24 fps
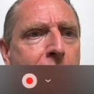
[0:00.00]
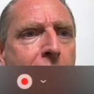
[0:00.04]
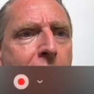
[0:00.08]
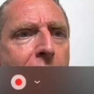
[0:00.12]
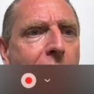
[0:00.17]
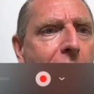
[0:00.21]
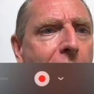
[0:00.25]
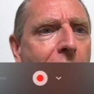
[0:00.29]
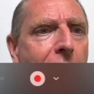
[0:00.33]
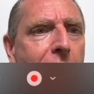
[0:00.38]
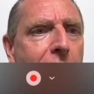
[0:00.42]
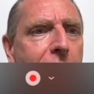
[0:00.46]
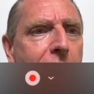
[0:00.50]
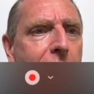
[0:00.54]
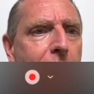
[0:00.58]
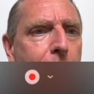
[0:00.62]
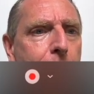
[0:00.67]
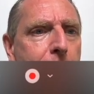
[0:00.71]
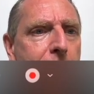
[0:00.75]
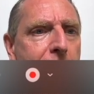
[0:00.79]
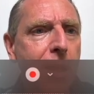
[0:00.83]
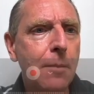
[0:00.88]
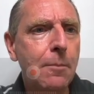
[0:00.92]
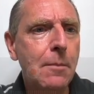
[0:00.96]
And let
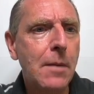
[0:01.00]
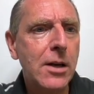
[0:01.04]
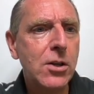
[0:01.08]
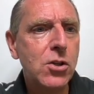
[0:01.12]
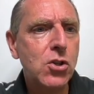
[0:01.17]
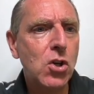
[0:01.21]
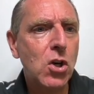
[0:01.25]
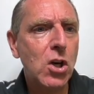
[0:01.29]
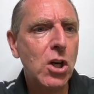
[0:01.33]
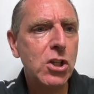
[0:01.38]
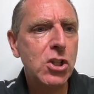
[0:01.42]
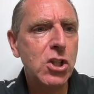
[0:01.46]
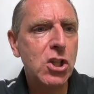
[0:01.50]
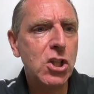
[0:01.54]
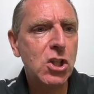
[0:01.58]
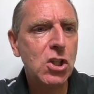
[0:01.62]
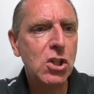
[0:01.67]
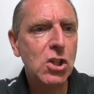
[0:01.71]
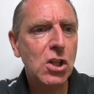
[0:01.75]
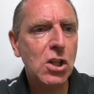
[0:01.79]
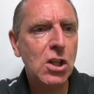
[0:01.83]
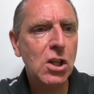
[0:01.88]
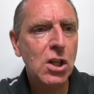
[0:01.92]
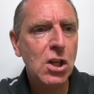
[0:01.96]
me get my drawing
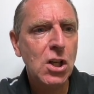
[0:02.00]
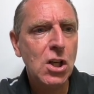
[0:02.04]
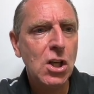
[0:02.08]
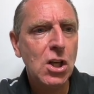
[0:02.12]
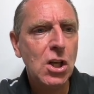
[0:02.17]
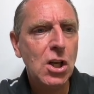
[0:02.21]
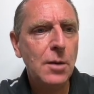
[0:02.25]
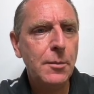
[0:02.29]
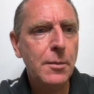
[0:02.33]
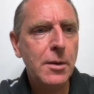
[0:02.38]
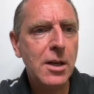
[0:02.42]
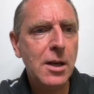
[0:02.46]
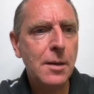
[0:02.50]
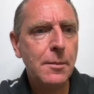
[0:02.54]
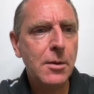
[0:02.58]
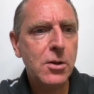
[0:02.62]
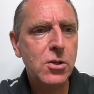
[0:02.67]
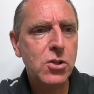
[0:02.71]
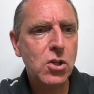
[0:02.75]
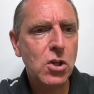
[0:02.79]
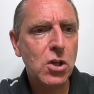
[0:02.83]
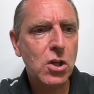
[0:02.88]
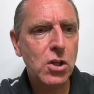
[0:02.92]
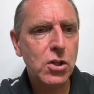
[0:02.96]
tool. Let me get my
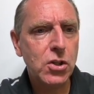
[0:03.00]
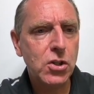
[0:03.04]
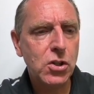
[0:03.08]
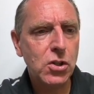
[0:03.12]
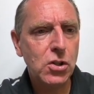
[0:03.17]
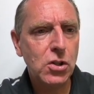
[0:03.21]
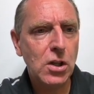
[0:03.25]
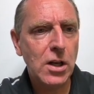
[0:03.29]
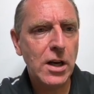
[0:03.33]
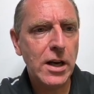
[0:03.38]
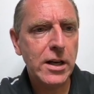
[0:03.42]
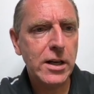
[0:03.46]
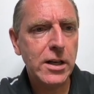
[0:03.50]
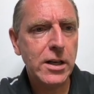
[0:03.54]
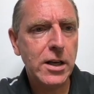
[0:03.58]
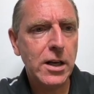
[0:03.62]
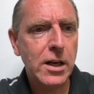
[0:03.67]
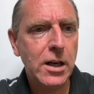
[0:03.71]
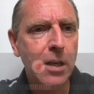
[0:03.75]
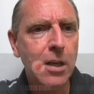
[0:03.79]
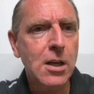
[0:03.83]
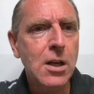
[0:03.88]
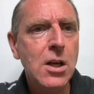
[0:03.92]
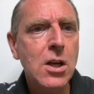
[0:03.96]
drawing tool out of
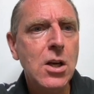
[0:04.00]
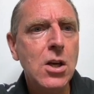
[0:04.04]
there.